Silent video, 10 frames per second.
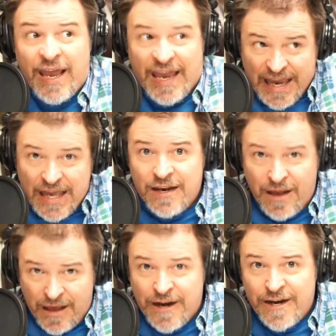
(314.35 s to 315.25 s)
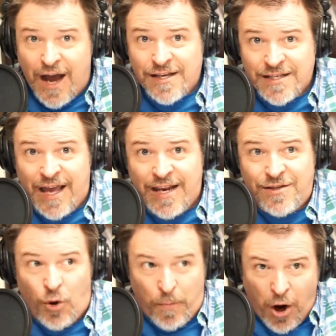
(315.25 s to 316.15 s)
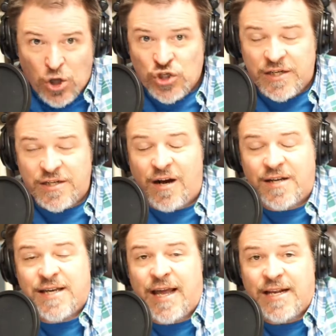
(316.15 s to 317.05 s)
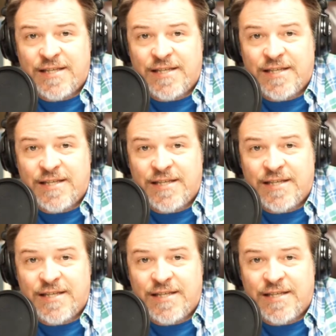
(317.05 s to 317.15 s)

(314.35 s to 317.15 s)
in an intoxicated or partially intoxicated